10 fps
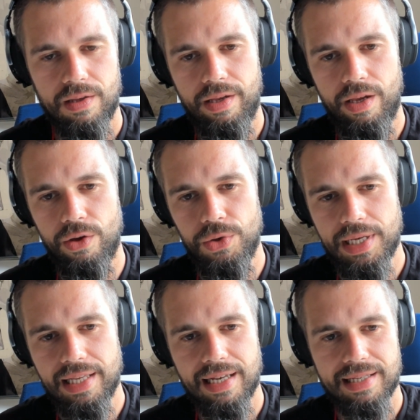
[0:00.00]
you
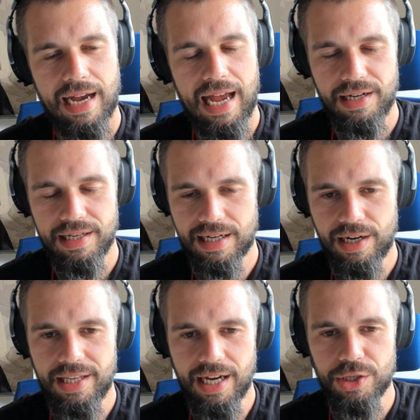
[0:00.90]
said that headless
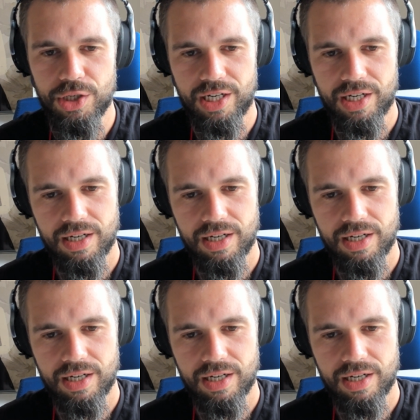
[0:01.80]
architecture,